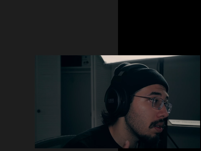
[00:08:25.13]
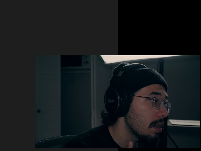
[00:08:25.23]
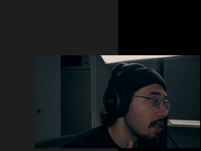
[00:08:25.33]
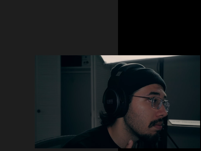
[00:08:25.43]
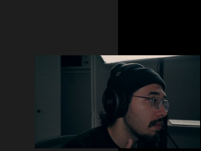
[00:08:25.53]
Hold
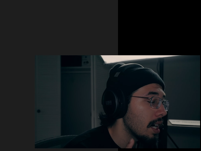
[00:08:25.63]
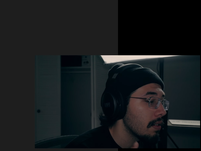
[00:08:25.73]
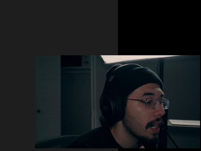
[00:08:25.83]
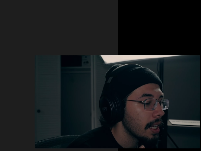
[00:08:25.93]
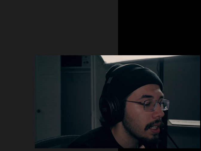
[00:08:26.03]
on. I
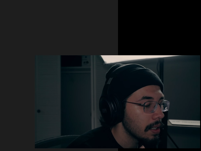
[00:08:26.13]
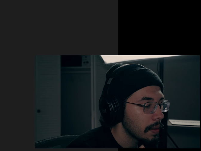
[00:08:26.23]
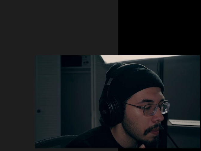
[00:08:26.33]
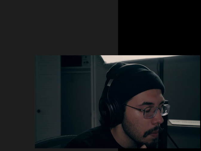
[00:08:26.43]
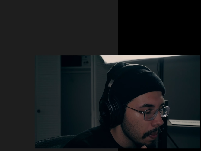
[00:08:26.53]
have an idea.
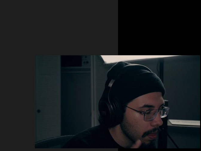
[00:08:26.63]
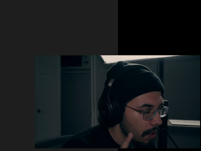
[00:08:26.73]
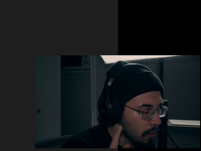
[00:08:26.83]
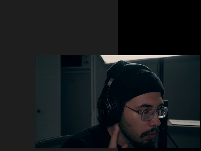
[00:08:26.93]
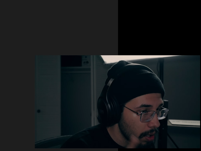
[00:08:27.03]

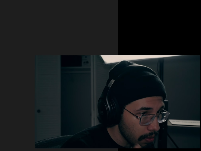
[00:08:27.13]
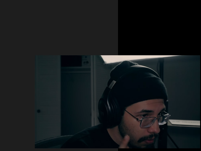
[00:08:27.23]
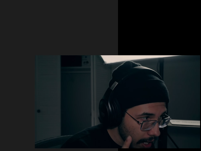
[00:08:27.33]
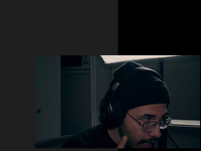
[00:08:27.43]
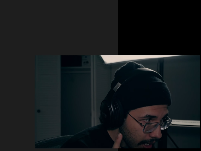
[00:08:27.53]
What if
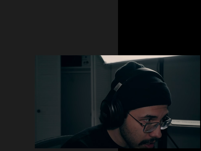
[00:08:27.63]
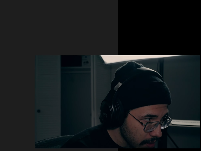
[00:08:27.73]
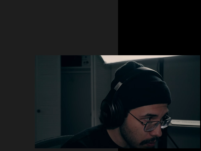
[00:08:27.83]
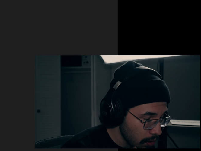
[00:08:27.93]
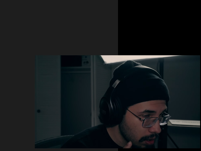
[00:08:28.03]
I
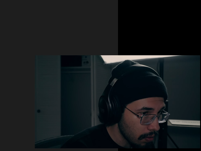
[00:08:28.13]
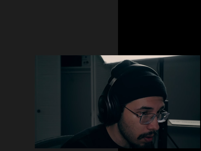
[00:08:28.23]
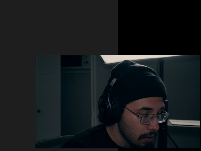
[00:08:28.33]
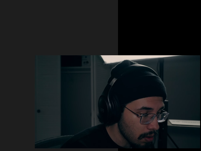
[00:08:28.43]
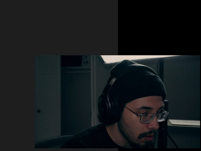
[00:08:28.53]
export the
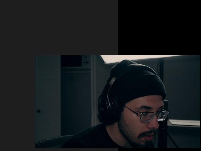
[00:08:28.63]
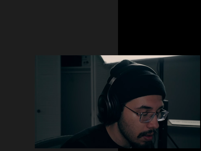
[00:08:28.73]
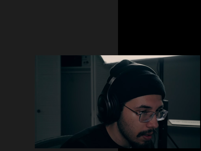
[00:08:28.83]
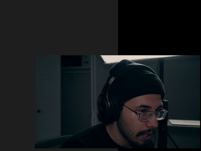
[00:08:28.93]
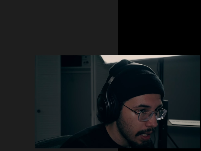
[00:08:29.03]
vocal
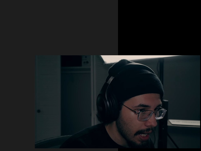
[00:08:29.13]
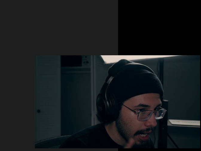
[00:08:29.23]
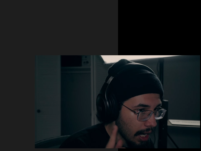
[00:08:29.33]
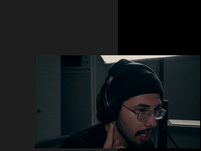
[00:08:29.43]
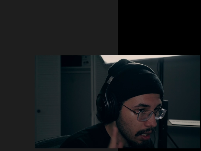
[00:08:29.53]
and
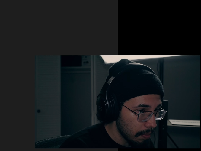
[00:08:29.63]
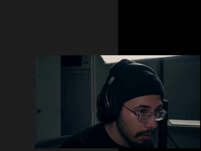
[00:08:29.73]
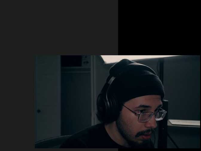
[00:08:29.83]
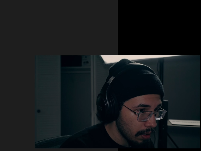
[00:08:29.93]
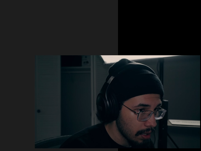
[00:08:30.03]
I
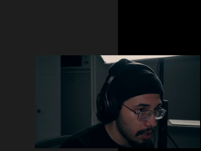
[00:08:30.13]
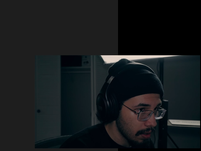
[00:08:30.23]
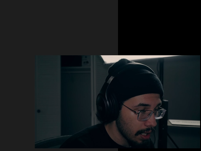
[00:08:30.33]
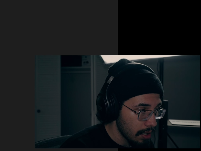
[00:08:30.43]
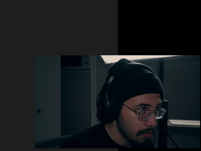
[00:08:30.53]
upload it so
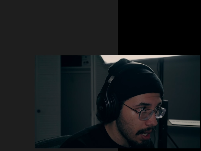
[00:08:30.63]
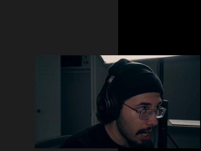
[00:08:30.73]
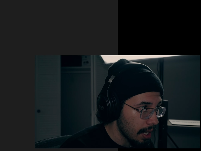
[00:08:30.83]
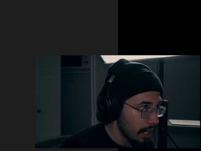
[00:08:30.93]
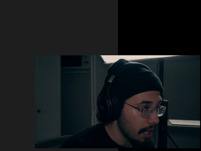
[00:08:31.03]
that you
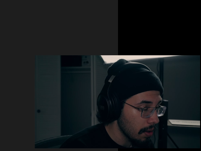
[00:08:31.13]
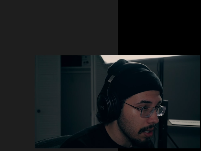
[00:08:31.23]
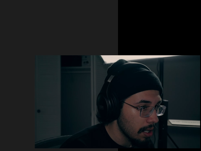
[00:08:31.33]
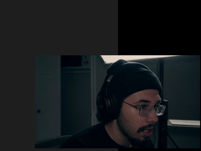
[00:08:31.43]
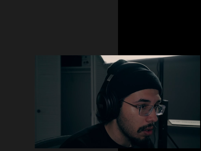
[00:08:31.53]
can hear
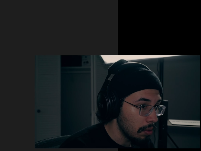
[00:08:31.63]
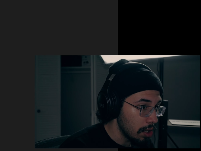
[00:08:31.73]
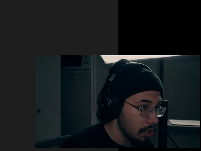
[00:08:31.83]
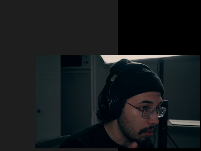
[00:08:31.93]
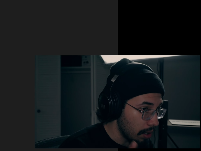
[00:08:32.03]
it?
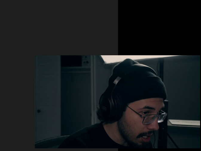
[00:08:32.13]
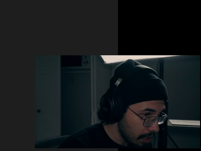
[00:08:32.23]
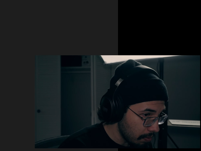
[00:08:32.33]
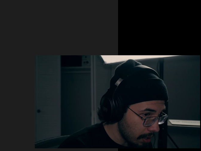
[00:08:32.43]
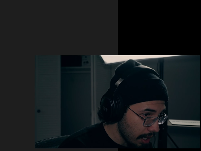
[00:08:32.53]
Would you
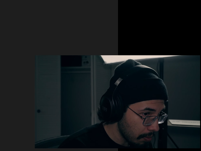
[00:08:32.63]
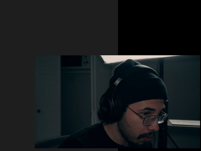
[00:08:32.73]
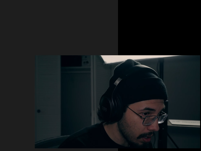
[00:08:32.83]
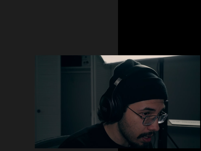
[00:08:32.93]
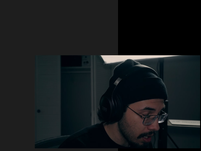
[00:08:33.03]
then be
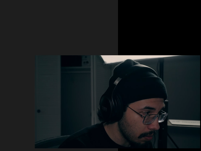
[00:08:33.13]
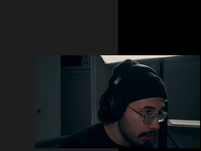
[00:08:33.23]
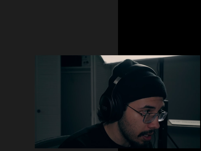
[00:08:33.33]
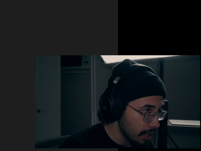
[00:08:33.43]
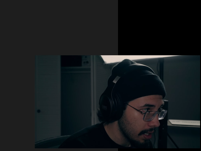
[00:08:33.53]
able to tell
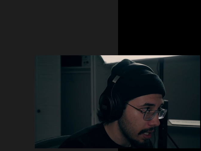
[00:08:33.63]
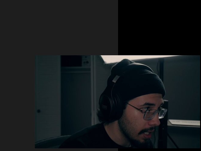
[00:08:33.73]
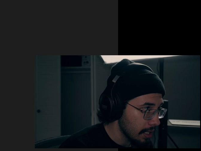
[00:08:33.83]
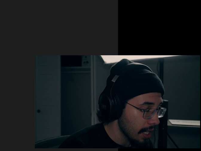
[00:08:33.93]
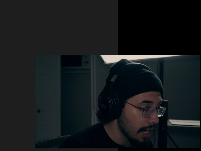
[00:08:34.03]
me
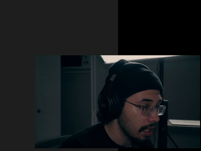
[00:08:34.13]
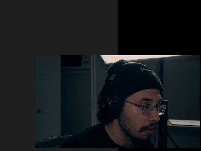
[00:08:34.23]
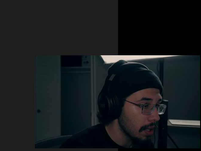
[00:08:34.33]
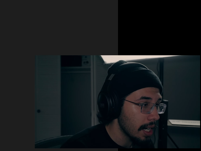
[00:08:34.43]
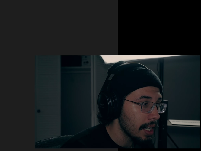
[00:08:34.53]
exactly
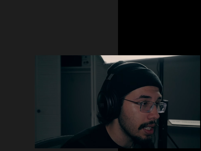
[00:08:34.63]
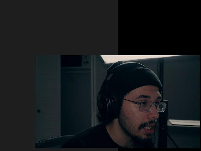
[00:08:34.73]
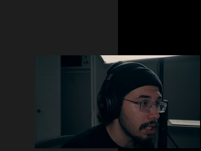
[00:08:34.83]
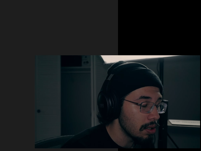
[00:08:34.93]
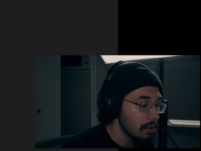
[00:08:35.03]
what I need
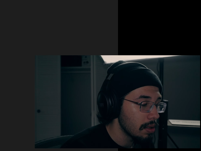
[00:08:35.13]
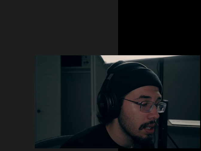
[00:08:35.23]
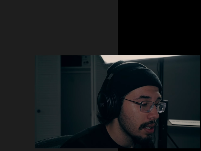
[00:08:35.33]
to do